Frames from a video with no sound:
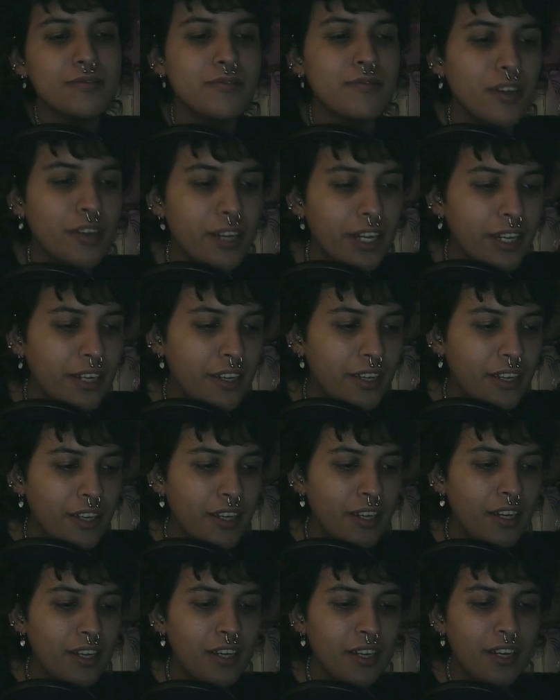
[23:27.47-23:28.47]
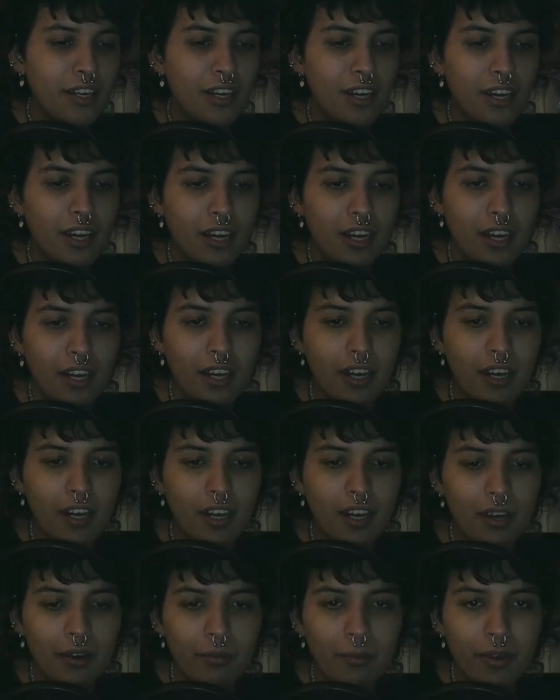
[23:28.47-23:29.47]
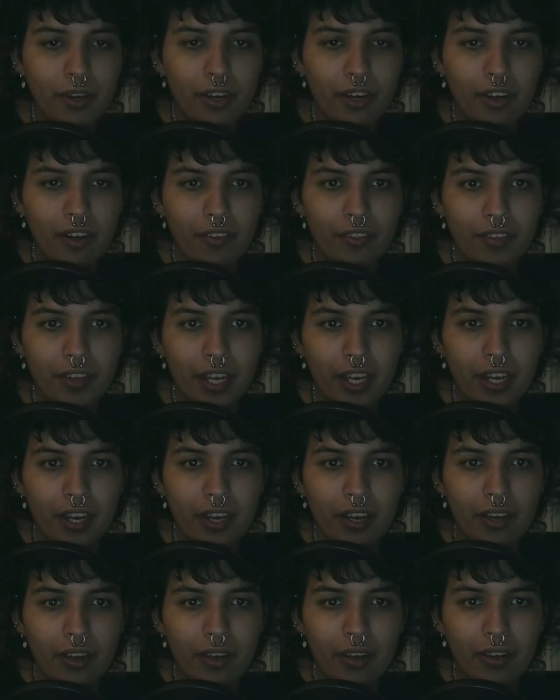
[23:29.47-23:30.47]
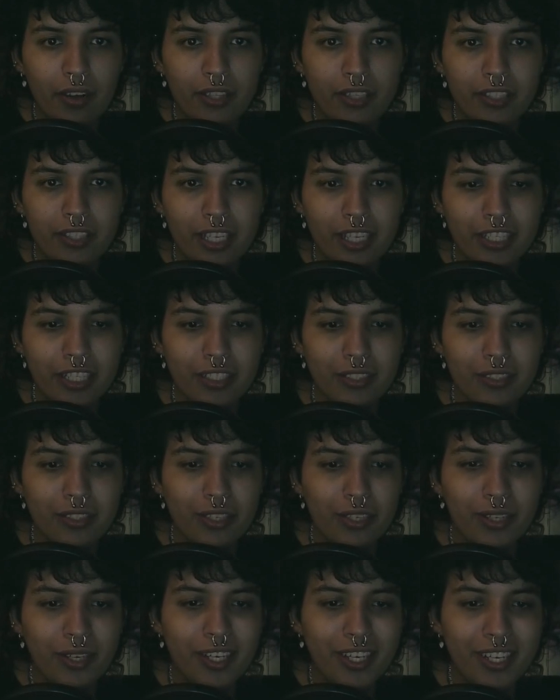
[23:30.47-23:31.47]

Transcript: Okay. We're on now section 2.